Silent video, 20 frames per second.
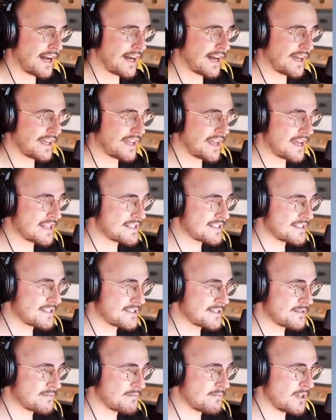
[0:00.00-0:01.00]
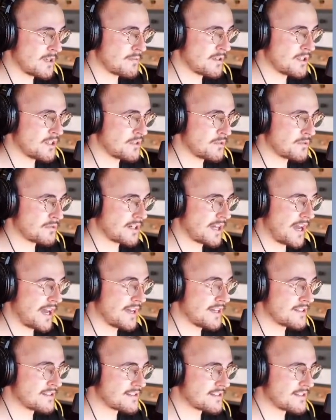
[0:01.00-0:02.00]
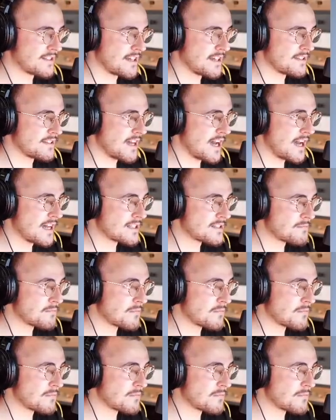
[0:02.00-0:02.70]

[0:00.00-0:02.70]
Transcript: I guess maybe you can't say that,